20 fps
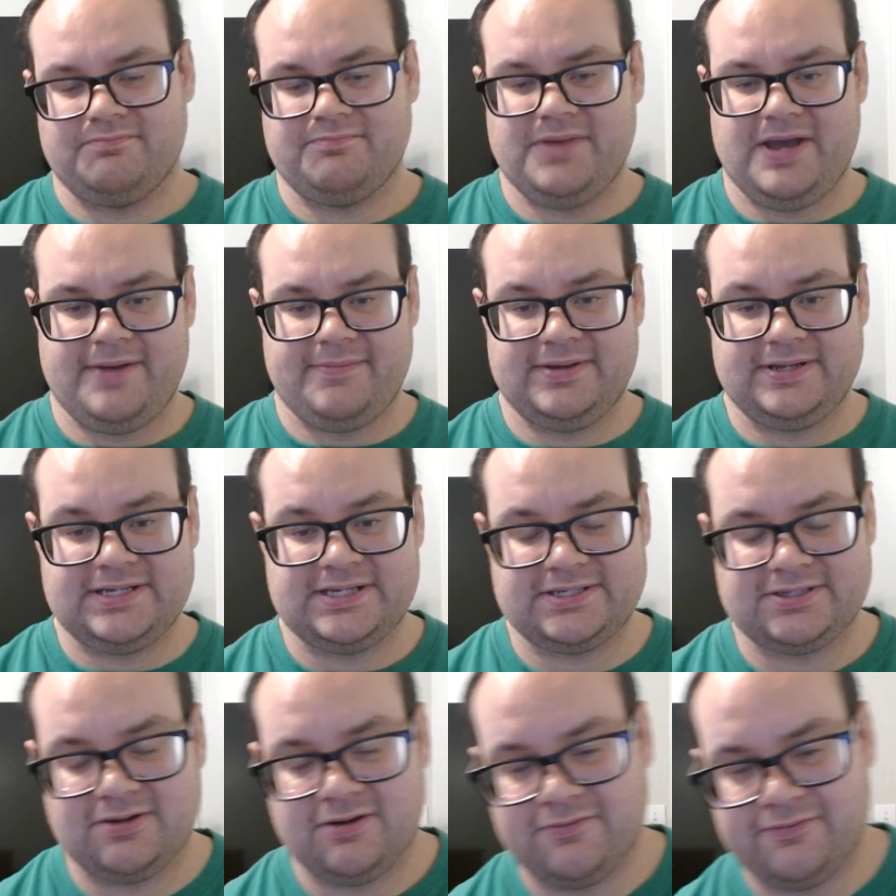Batman
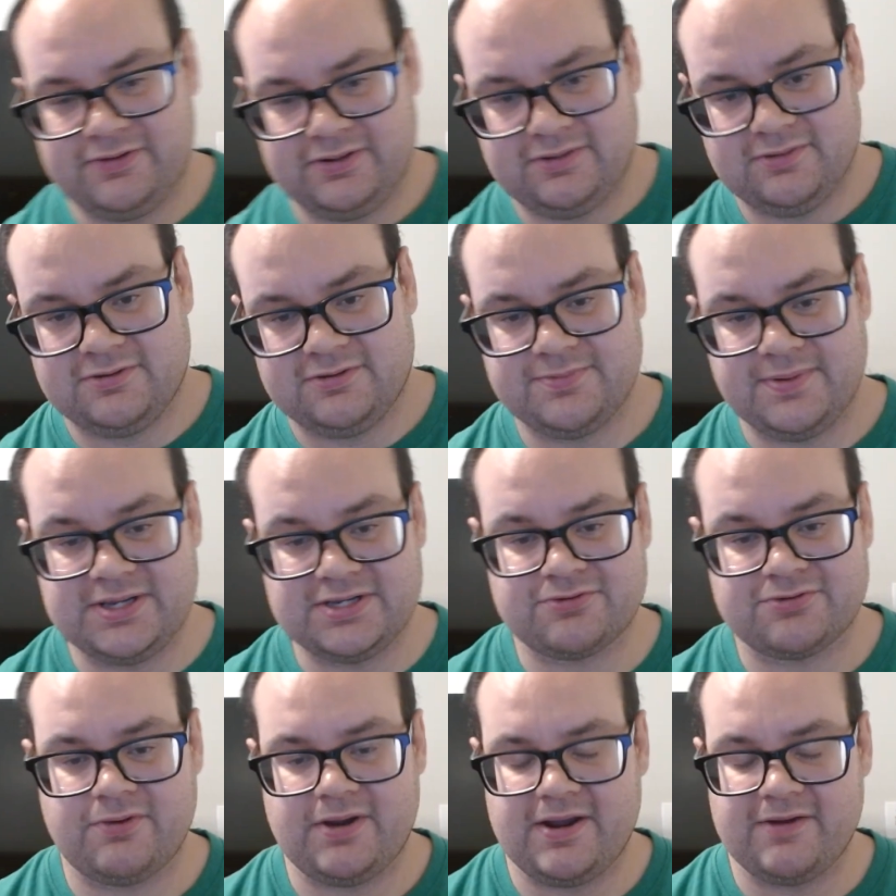takes off in the
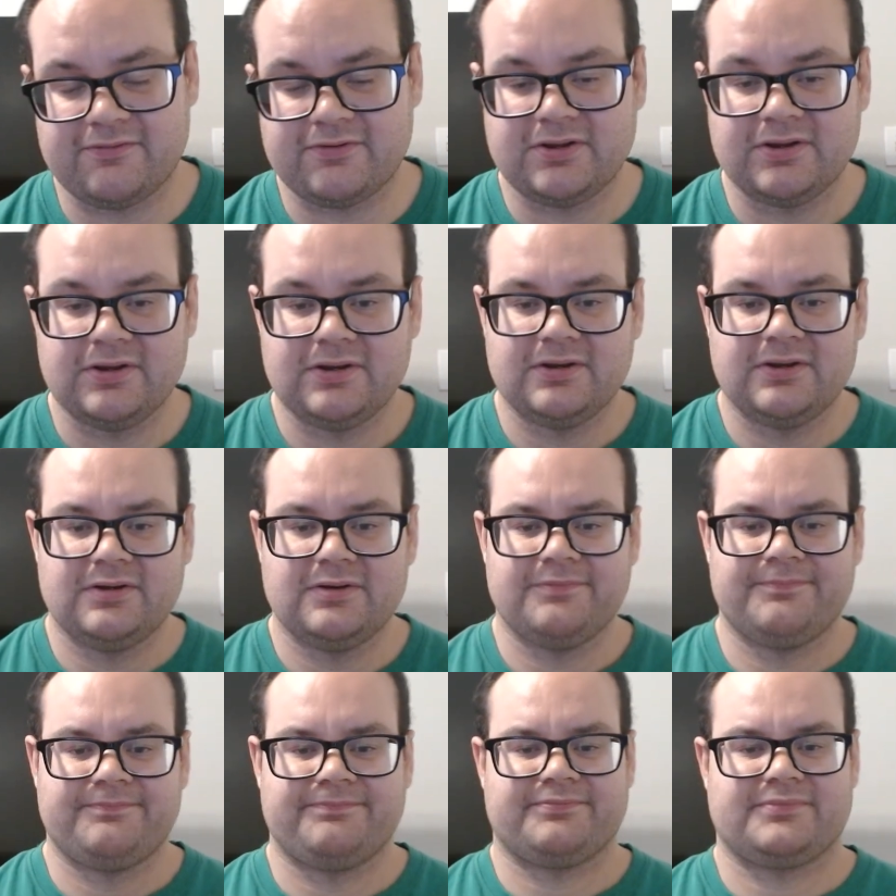spacecraft,
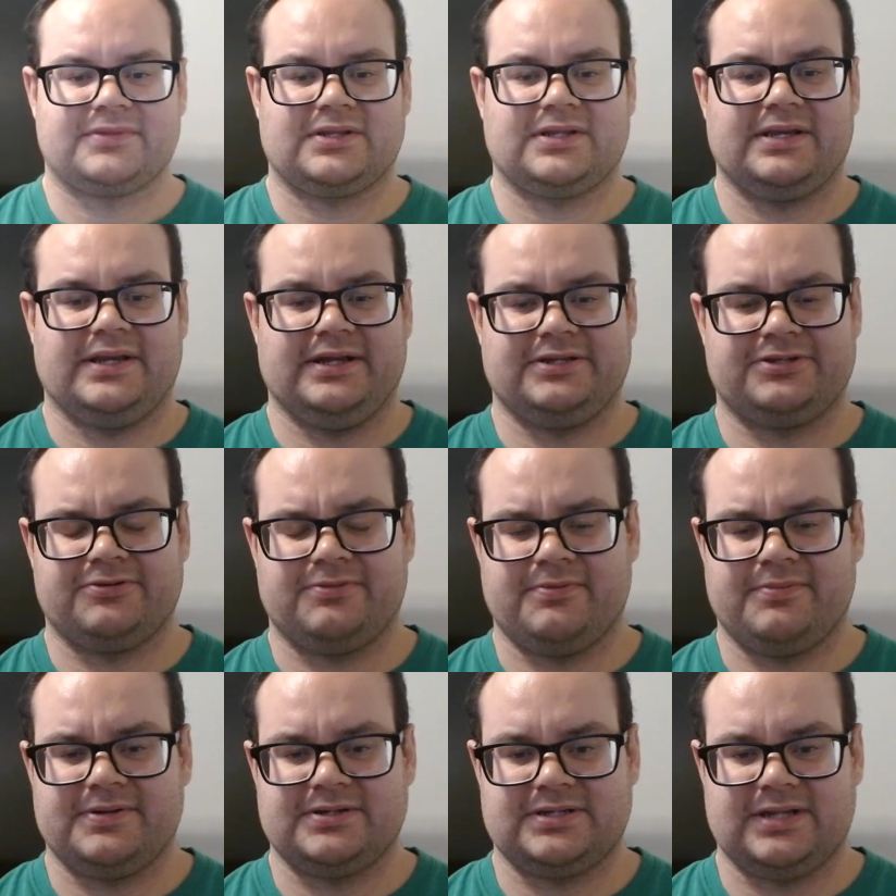and
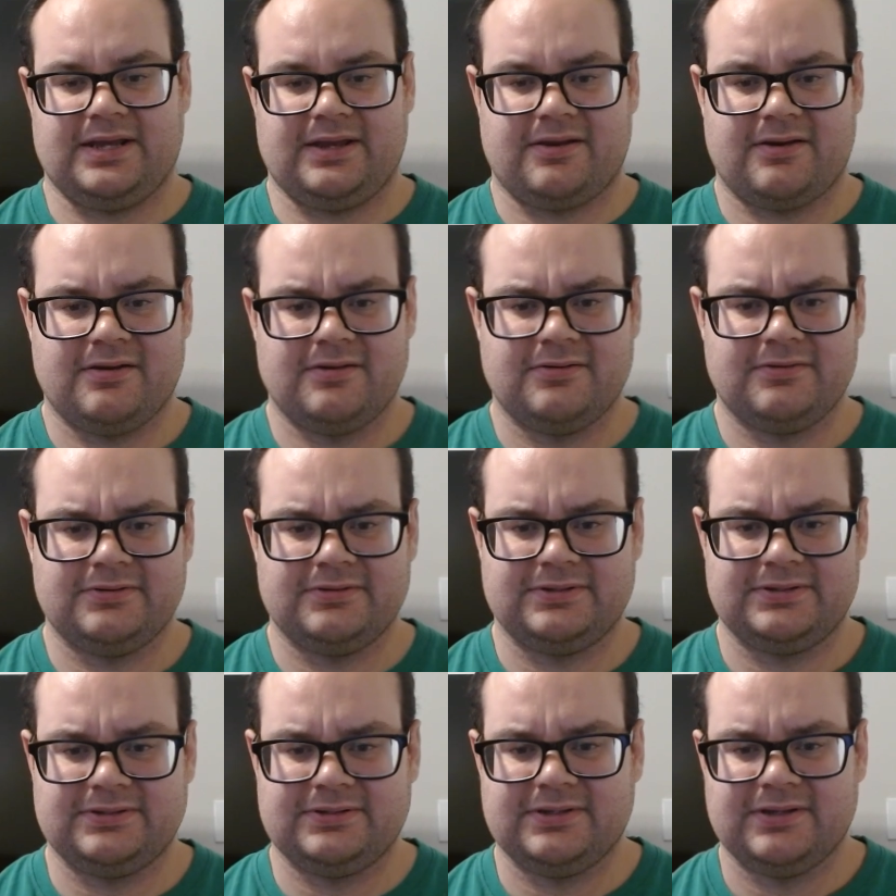Superman's like,
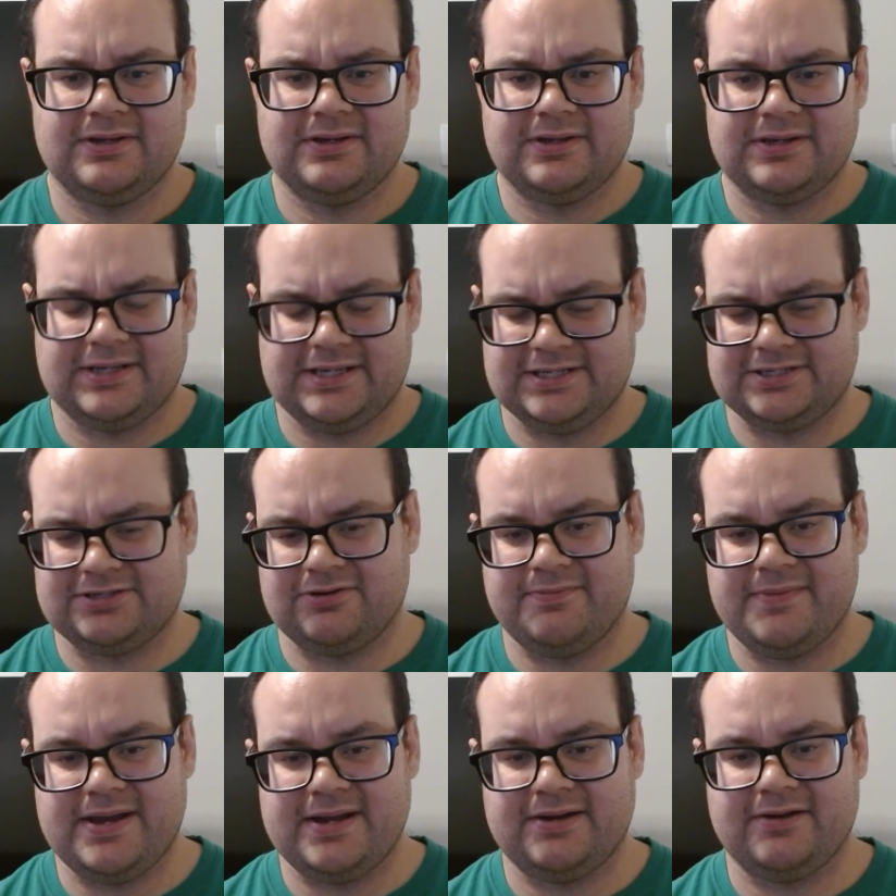gets
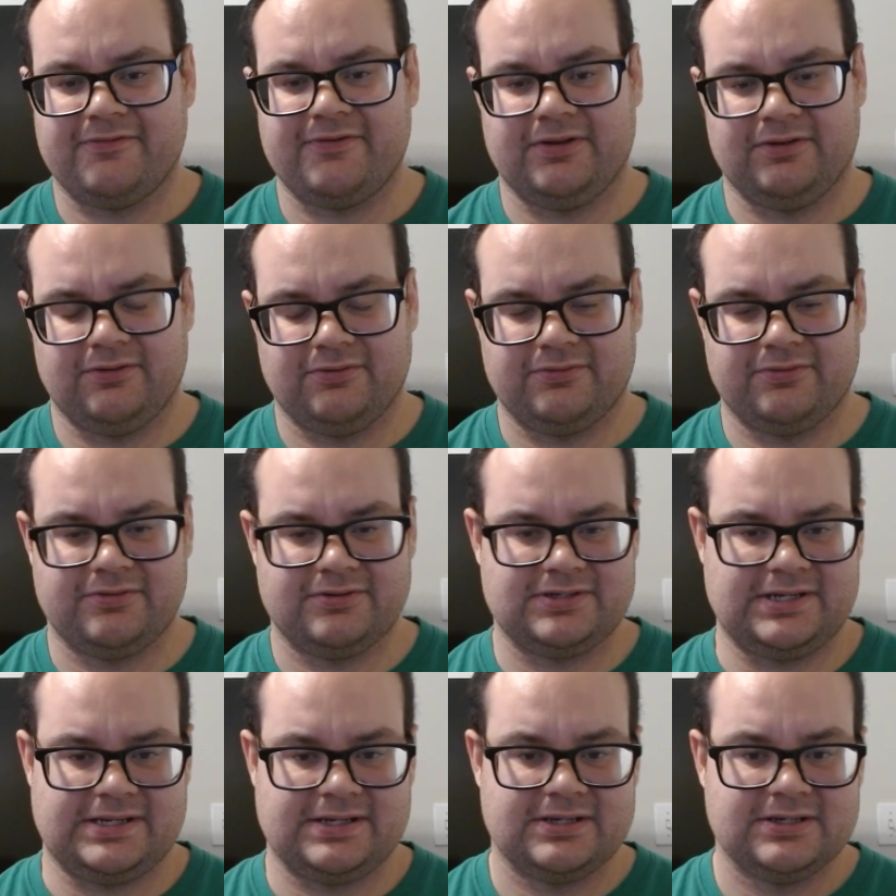so mad enough at
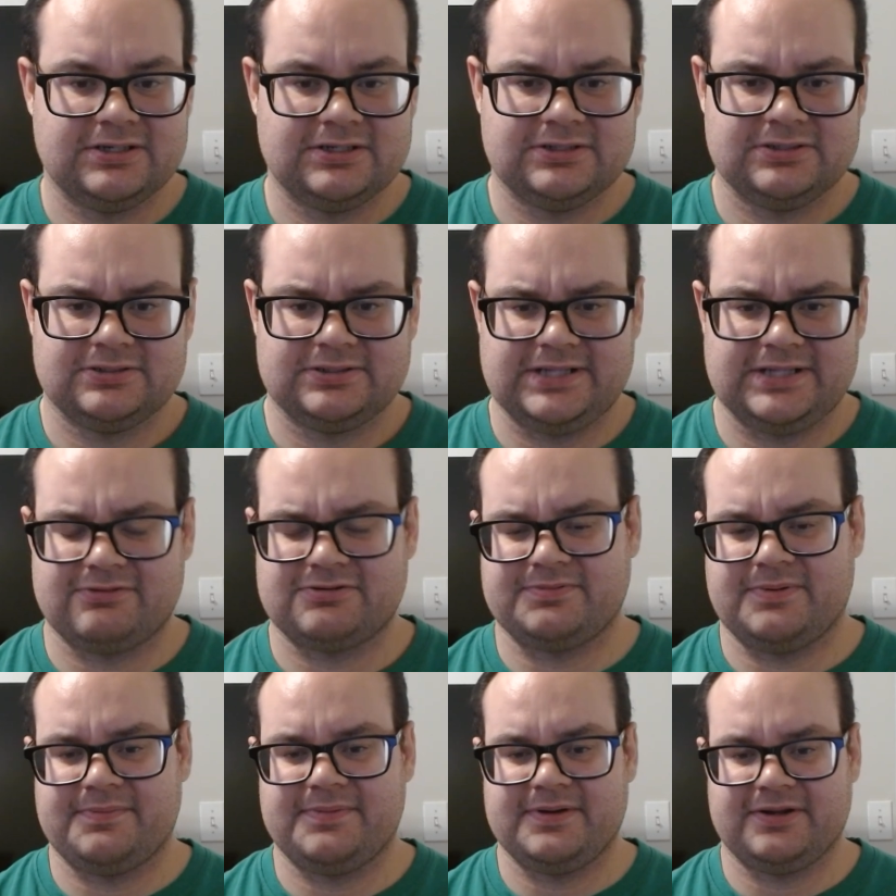Luthor, he's like,
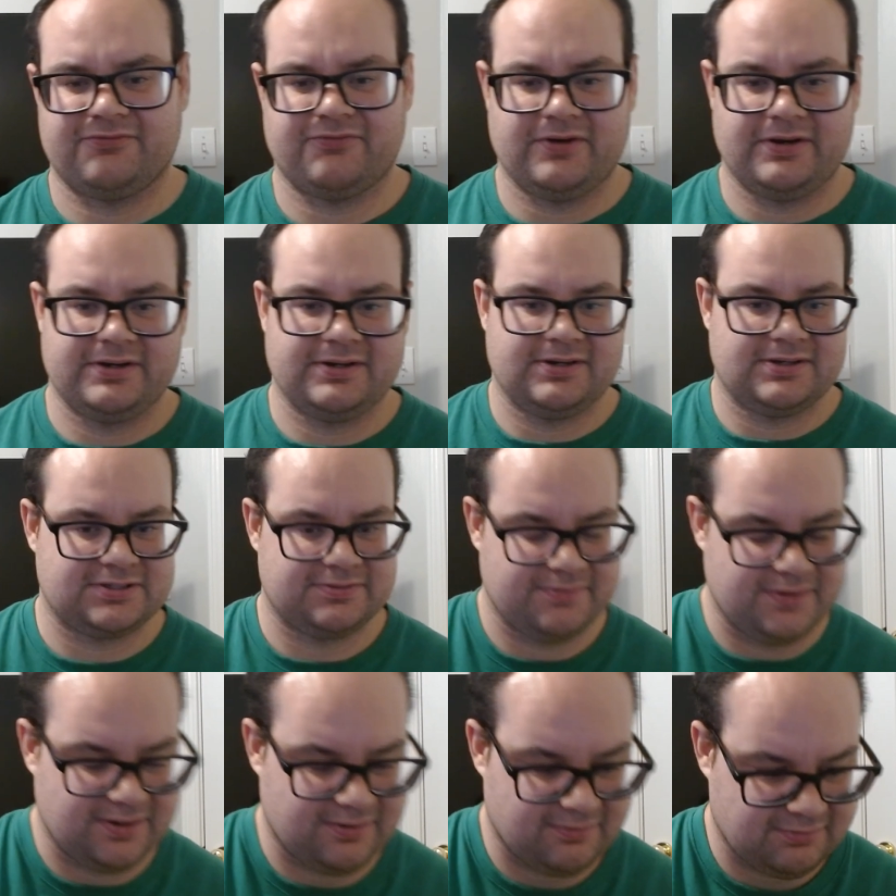that was my best friend,
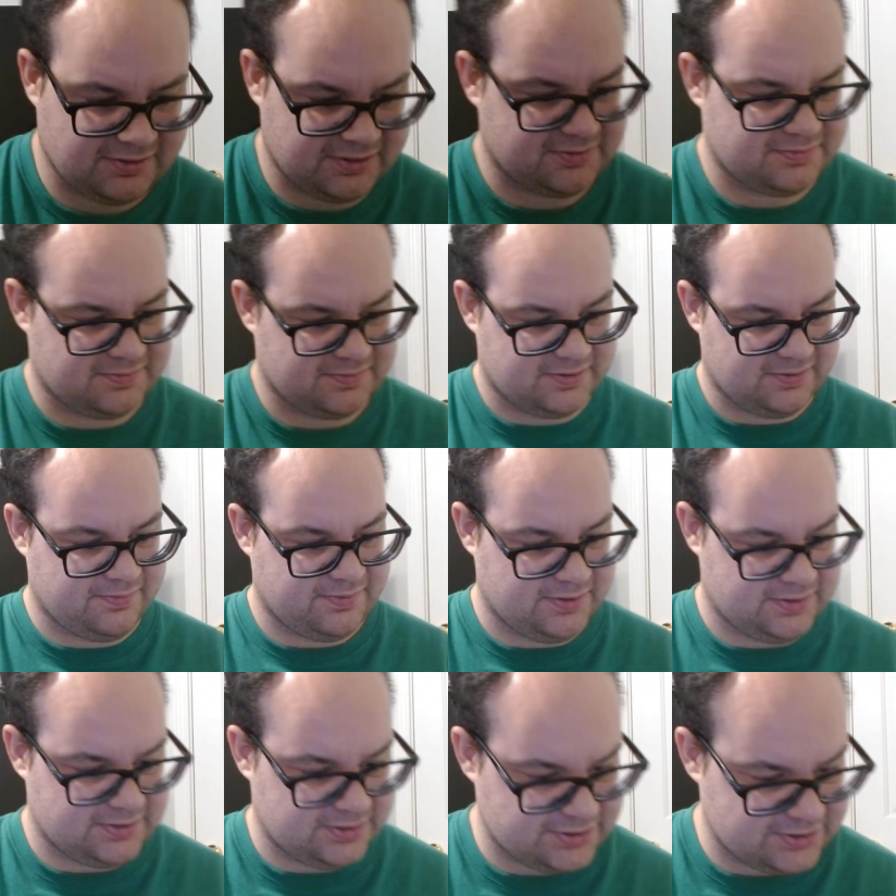knocks him out, gives him a
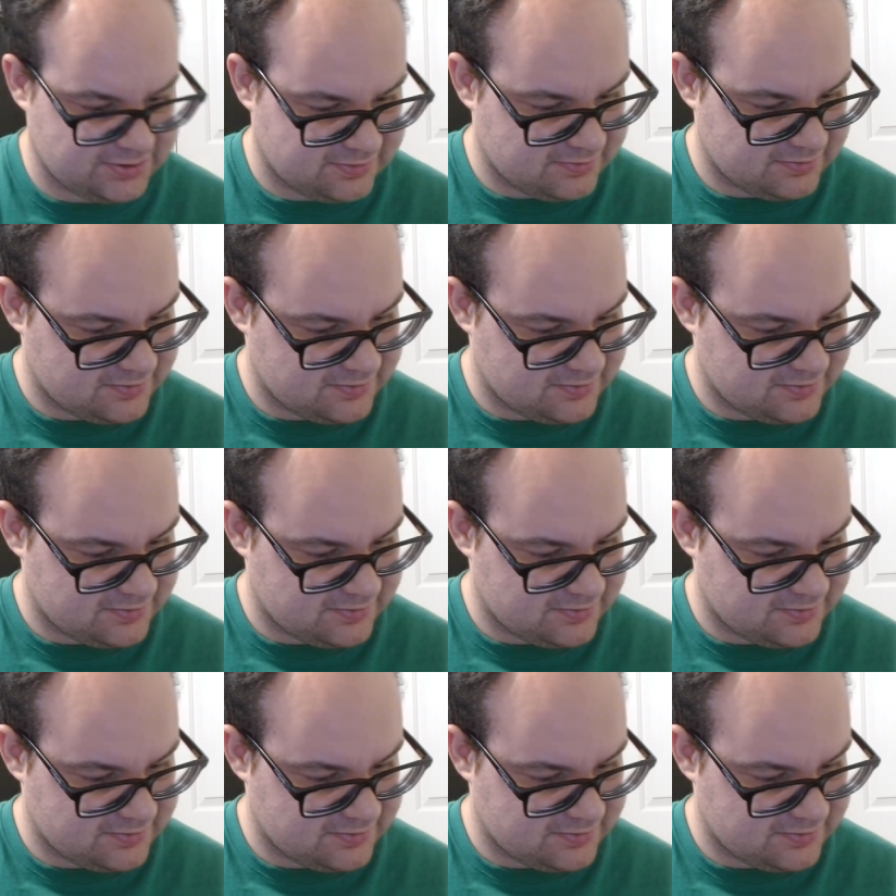good punch.